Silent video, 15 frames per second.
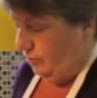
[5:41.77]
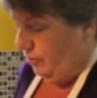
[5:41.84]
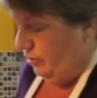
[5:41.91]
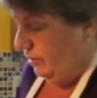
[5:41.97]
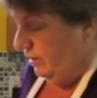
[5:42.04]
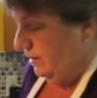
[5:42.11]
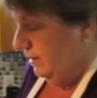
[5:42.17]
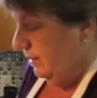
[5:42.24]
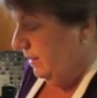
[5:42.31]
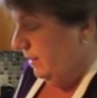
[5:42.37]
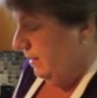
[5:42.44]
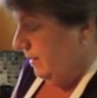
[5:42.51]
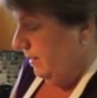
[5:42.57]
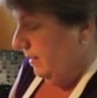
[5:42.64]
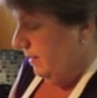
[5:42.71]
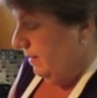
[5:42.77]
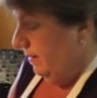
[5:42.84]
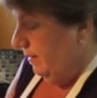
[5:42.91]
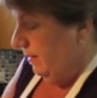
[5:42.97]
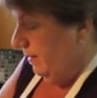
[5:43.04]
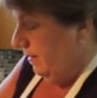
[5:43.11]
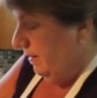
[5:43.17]
to put it
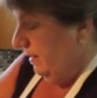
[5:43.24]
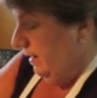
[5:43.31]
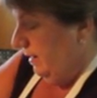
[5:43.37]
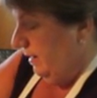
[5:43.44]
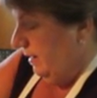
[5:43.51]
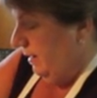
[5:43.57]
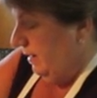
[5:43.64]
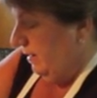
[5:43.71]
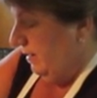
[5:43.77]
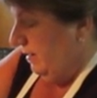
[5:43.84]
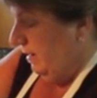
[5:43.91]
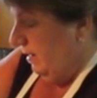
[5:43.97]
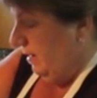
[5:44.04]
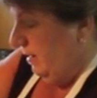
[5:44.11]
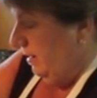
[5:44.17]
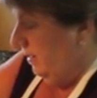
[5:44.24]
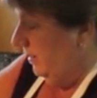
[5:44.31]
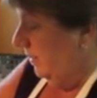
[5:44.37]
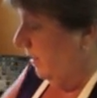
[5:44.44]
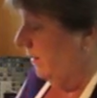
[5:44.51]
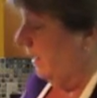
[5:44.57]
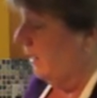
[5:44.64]
in,
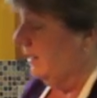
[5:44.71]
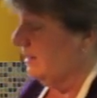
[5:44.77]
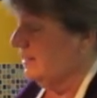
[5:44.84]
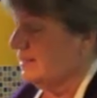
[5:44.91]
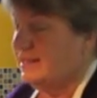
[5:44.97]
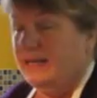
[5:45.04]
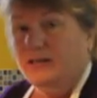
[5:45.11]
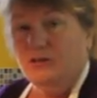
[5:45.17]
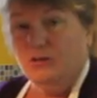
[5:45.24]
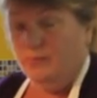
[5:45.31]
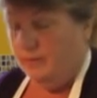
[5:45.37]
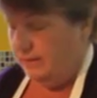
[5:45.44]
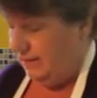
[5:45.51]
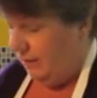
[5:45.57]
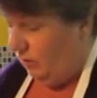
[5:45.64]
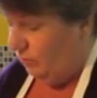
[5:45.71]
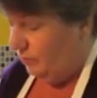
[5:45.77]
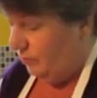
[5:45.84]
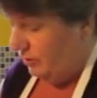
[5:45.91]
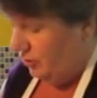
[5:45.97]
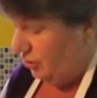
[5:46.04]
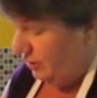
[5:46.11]
not in the center of my
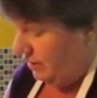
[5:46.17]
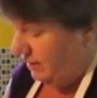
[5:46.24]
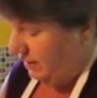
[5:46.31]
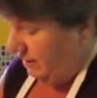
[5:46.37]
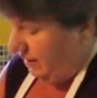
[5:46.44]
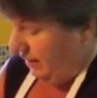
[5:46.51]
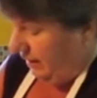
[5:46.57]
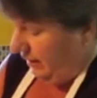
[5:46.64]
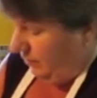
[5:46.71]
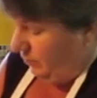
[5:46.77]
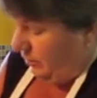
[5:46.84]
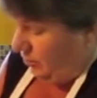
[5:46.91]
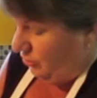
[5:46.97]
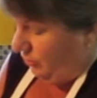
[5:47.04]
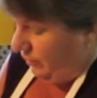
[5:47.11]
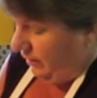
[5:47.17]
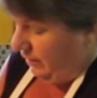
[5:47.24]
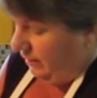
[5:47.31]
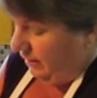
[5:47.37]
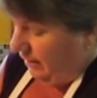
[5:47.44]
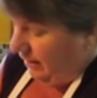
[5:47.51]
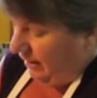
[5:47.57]
Touton, but just in
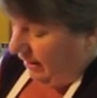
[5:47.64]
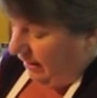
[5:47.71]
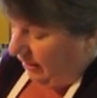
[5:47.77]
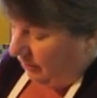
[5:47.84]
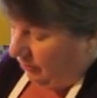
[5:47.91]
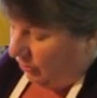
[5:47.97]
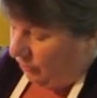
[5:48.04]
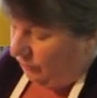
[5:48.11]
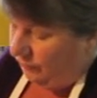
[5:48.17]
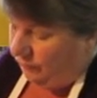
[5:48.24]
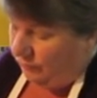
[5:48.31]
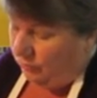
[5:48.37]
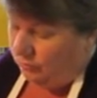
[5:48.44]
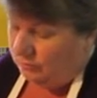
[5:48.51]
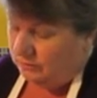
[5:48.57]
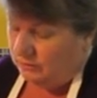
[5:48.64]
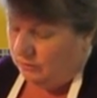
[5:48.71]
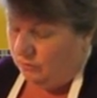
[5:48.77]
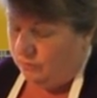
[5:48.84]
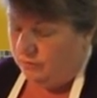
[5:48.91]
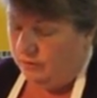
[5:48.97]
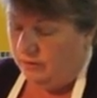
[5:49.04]
between, and I'm going to fold it
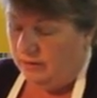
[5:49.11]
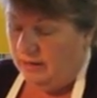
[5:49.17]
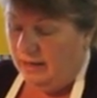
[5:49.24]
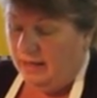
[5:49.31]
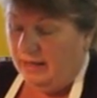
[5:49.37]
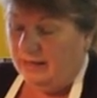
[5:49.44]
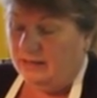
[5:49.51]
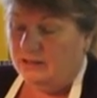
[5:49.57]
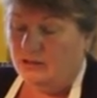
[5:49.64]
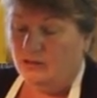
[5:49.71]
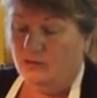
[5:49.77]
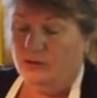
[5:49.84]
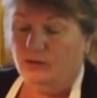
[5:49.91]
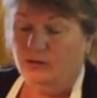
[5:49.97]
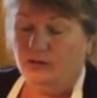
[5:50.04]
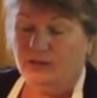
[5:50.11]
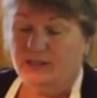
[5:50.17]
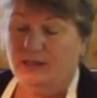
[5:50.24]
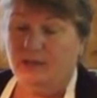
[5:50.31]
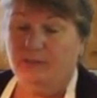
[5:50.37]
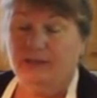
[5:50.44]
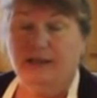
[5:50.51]
over, and it's going to look
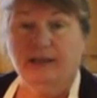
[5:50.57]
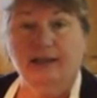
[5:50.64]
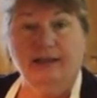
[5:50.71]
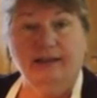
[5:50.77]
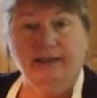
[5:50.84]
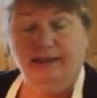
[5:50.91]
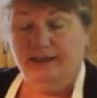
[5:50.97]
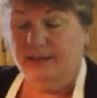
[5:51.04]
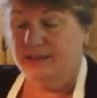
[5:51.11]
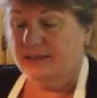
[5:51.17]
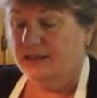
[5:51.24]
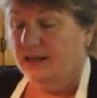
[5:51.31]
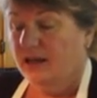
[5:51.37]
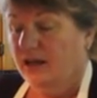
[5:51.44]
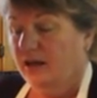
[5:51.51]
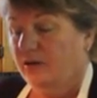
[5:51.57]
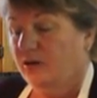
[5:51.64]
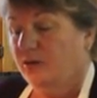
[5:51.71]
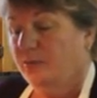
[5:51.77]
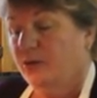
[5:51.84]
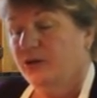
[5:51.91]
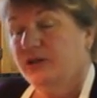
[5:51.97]
something like this. I'm
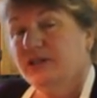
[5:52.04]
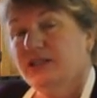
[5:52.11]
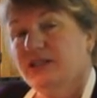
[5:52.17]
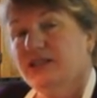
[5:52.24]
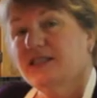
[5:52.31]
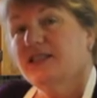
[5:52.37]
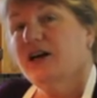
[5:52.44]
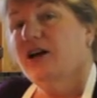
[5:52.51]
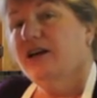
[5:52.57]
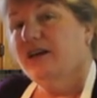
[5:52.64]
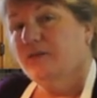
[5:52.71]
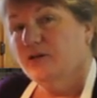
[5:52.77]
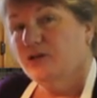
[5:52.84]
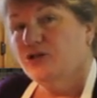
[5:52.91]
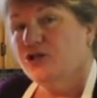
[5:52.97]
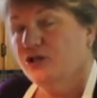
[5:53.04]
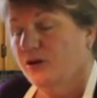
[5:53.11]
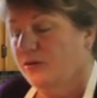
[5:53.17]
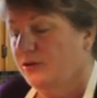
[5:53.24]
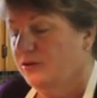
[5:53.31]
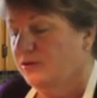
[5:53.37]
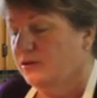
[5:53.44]
going to put it to the side, I'm going to
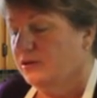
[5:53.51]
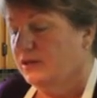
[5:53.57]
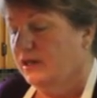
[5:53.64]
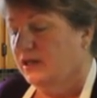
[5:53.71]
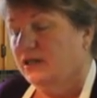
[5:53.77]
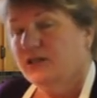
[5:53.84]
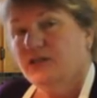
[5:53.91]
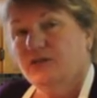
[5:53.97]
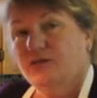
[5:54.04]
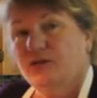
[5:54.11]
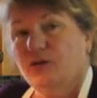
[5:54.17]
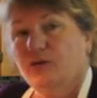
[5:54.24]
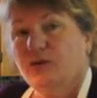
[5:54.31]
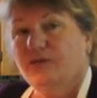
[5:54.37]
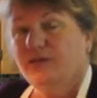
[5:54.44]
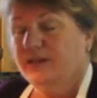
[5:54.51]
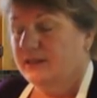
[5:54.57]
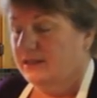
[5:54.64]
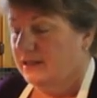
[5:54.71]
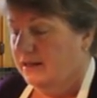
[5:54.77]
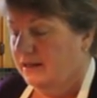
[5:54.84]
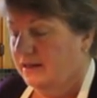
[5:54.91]
show you the view of
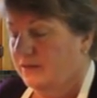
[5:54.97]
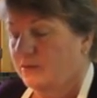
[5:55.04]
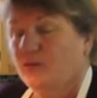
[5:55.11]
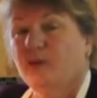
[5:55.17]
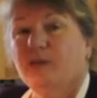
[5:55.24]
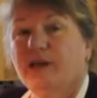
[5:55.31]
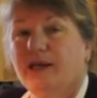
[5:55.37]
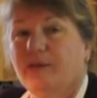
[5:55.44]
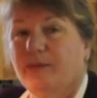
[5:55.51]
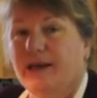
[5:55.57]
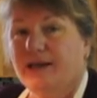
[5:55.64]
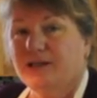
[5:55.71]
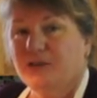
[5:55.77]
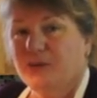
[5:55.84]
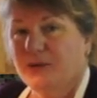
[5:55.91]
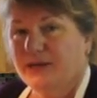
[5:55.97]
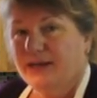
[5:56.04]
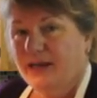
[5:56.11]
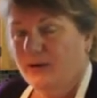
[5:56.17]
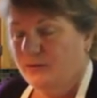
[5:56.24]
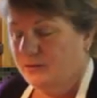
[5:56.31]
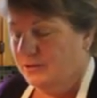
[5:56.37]
it when we get back to our
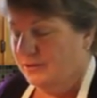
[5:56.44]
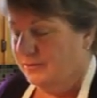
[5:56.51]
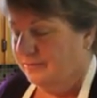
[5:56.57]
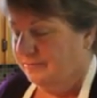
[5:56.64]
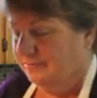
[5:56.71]
counter.